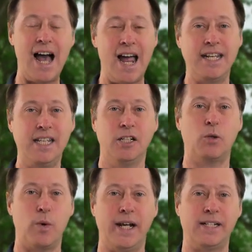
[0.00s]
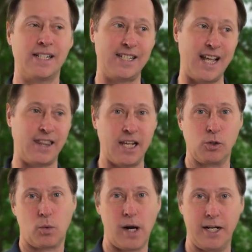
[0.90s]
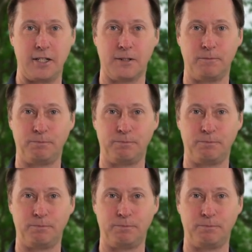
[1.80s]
I needed a way to set things right.